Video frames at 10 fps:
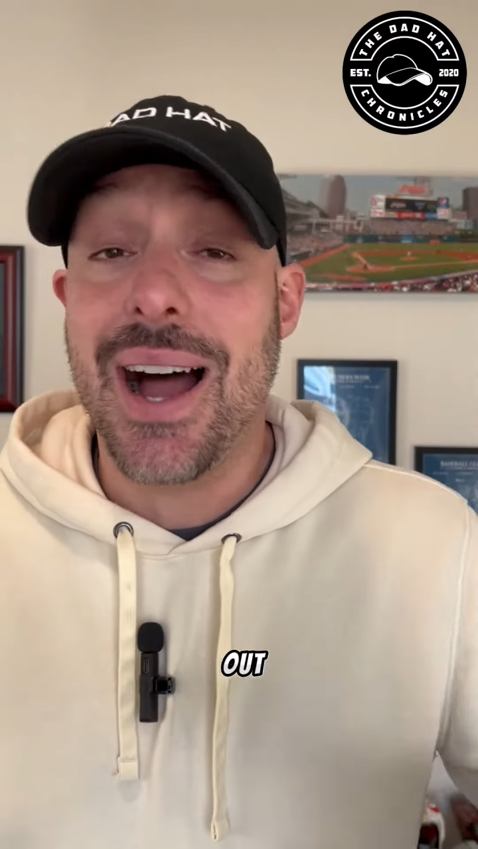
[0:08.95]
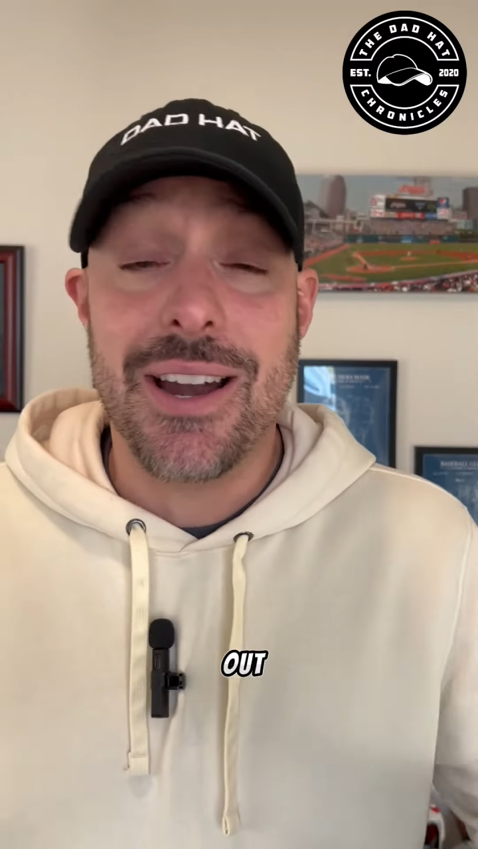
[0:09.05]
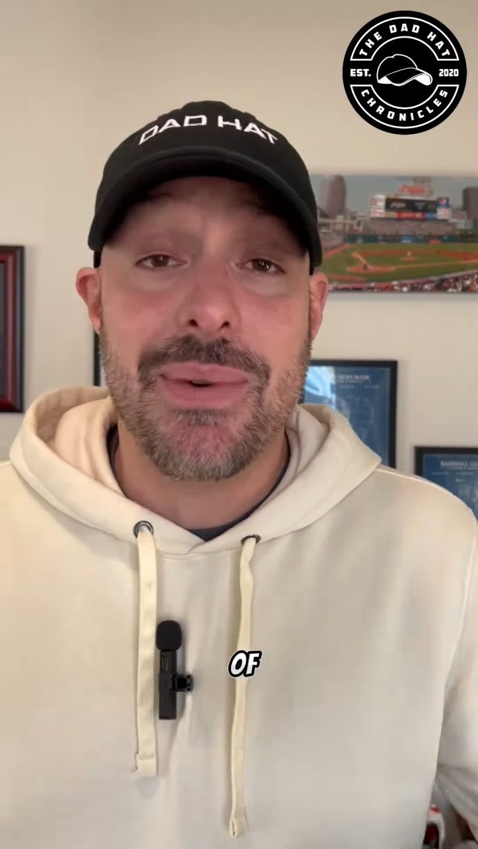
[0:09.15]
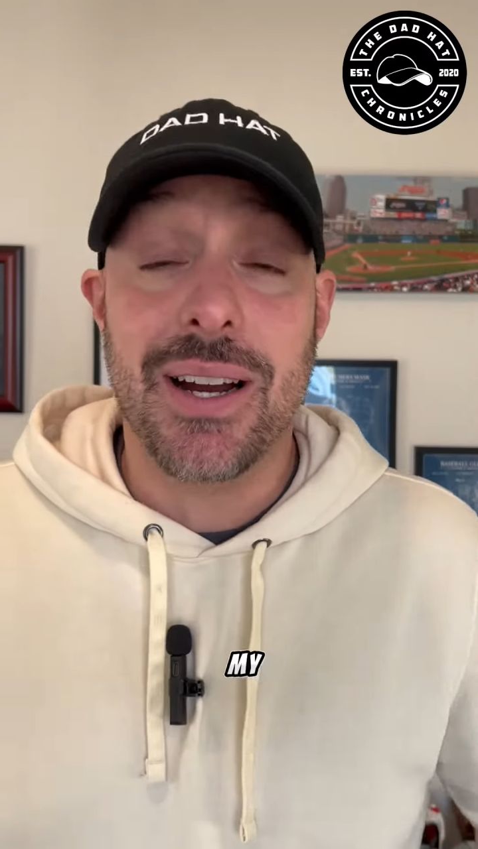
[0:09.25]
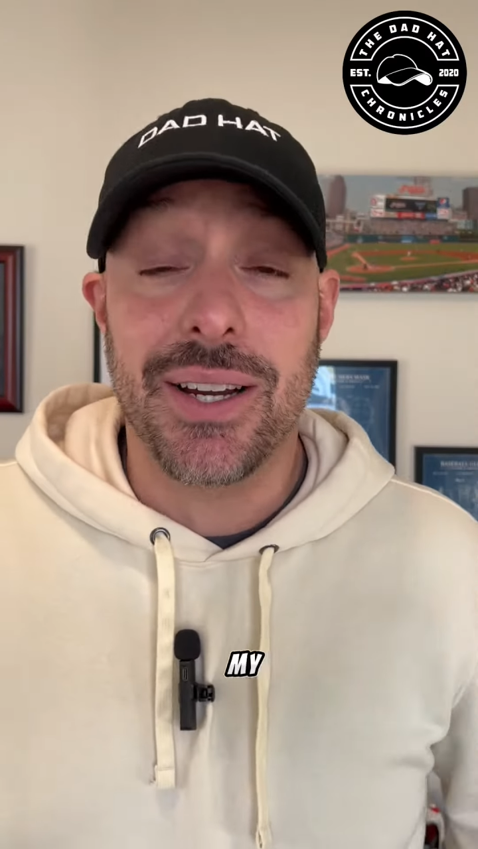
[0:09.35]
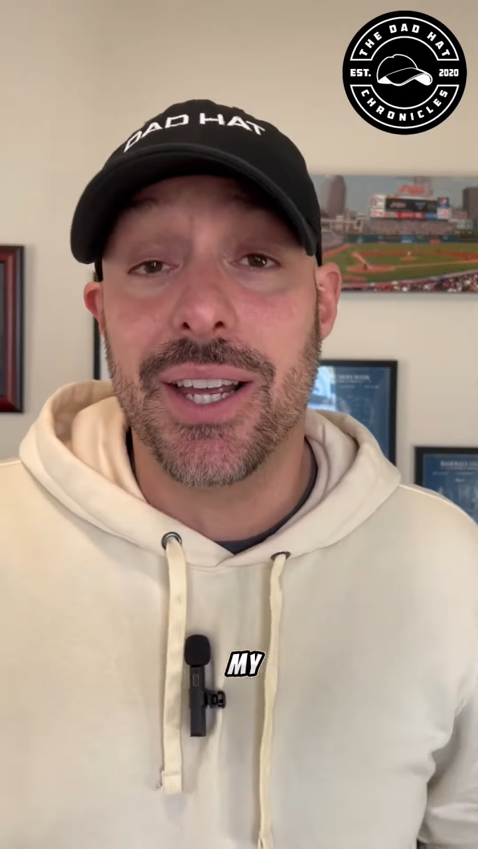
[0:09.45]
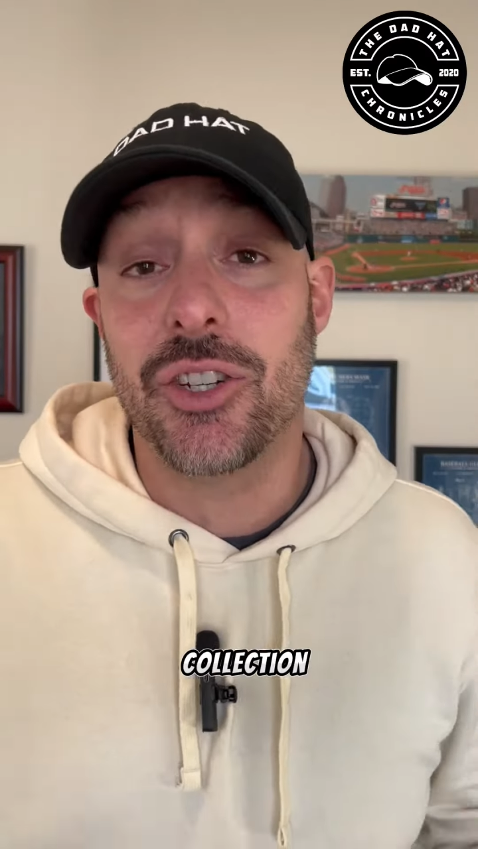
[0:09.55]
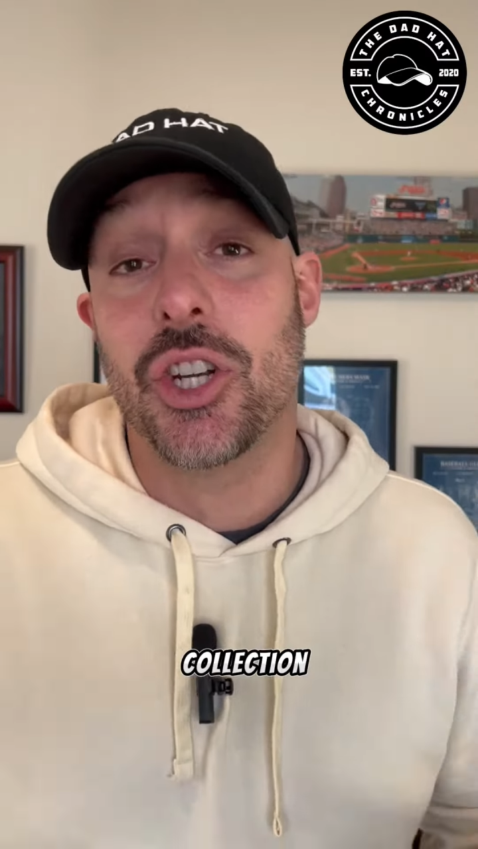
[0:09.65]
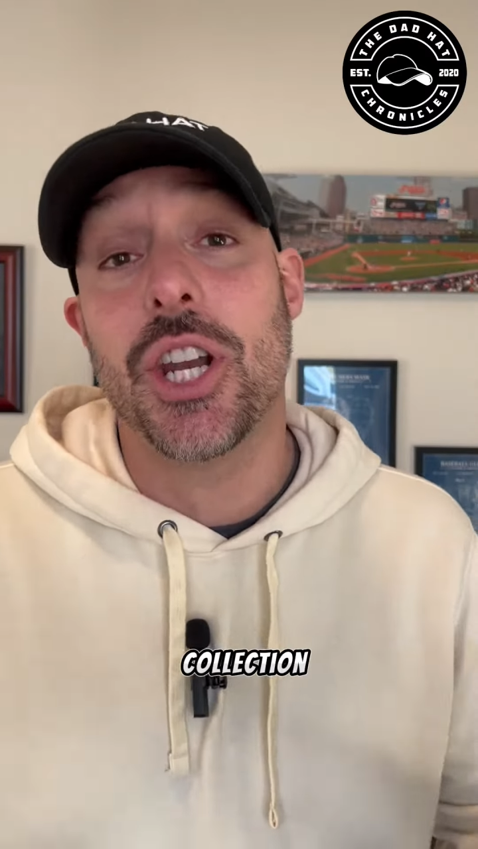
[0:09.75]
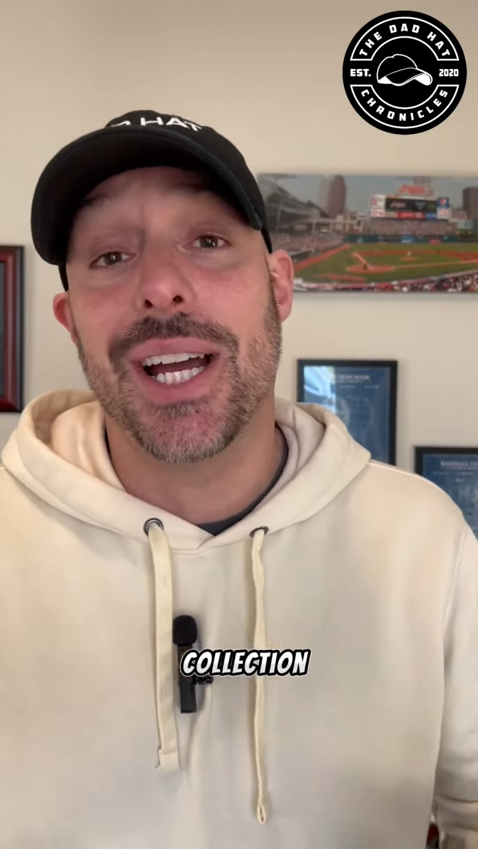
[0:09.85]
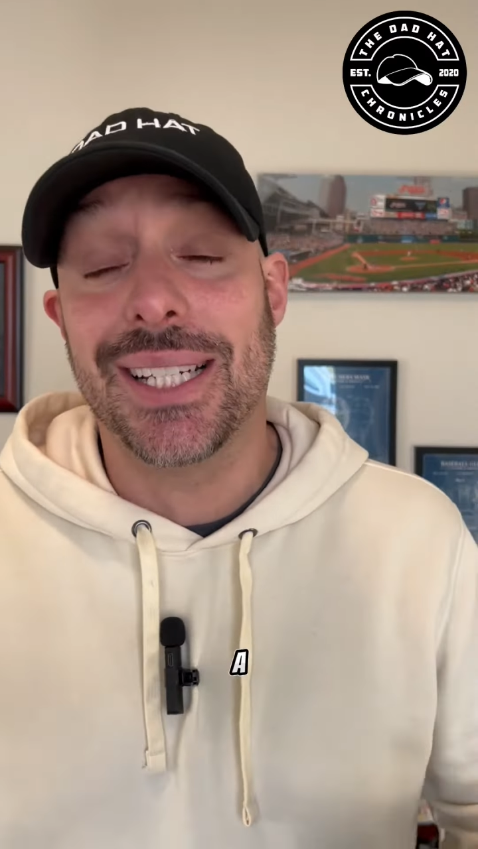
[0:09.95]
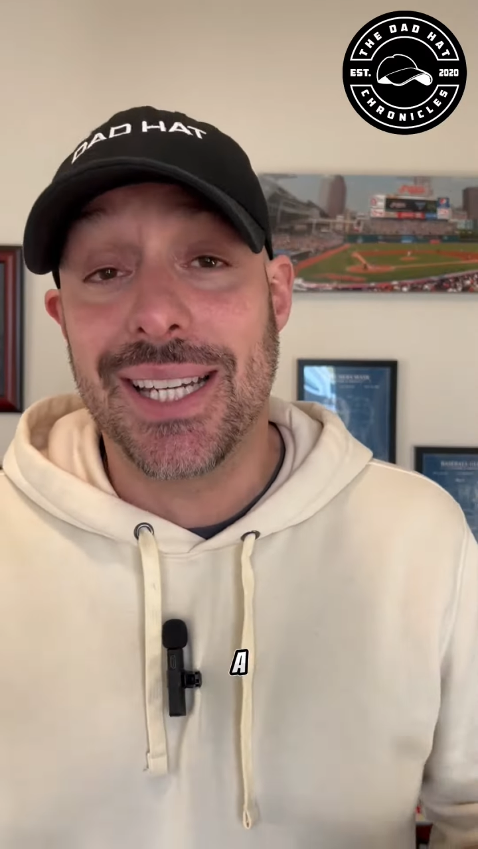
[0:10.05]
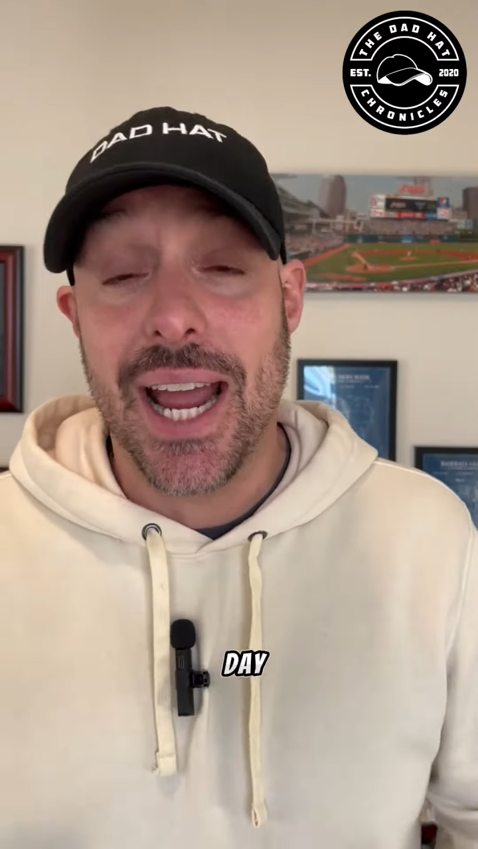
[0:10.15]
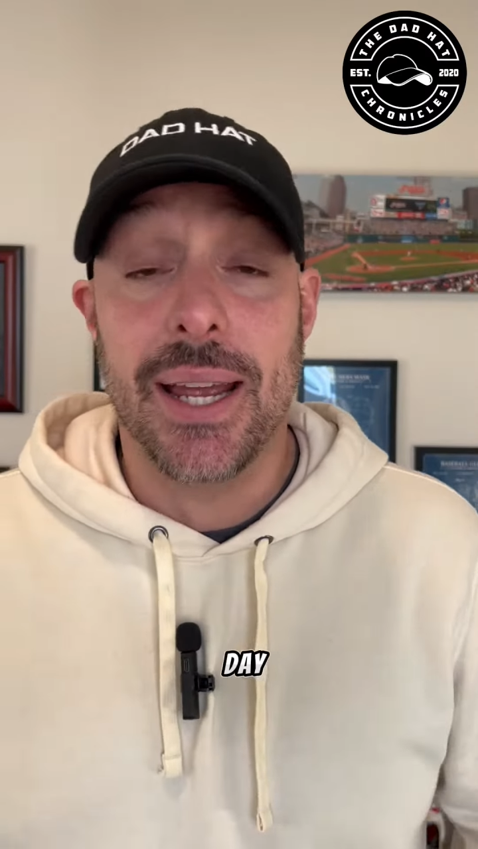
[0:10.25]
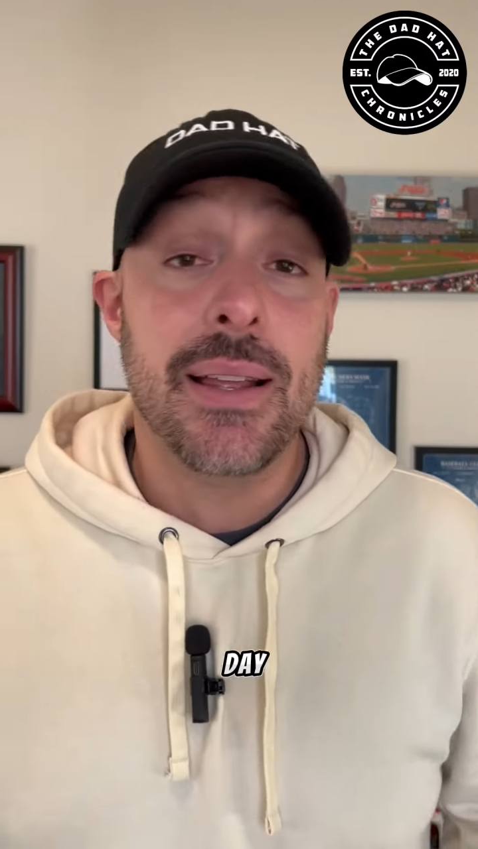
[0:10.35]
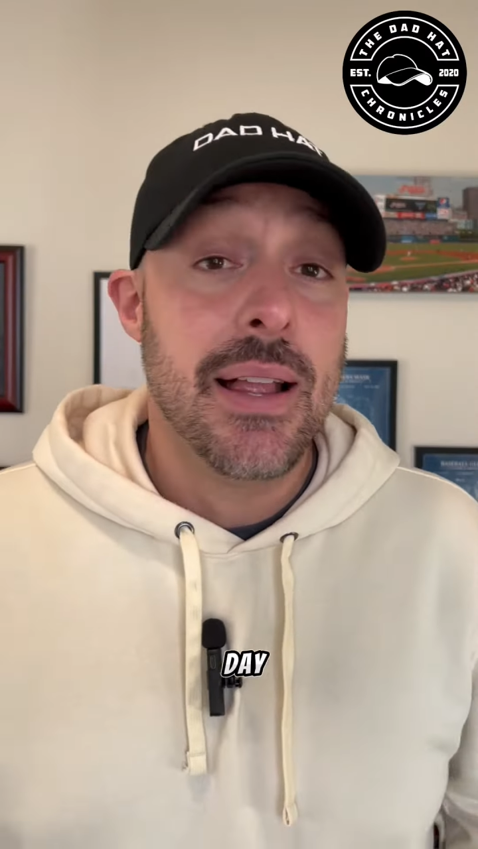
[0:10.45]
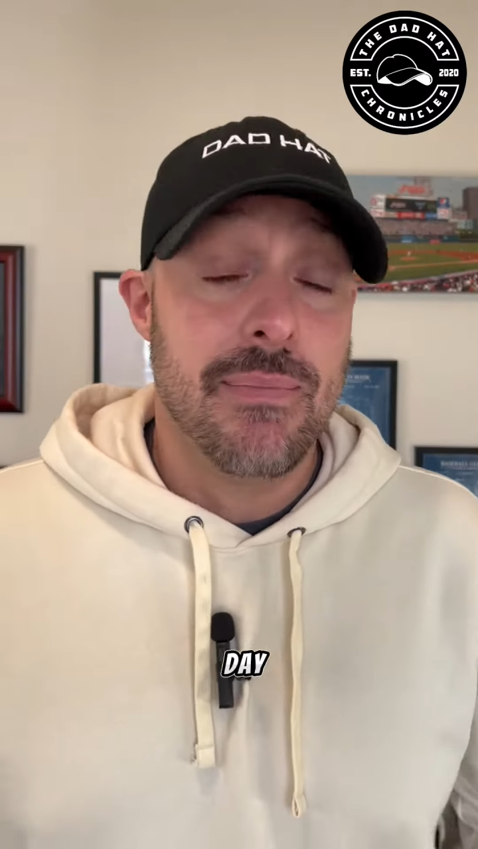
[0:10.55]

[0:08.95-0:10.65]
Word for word: out of my collection a day.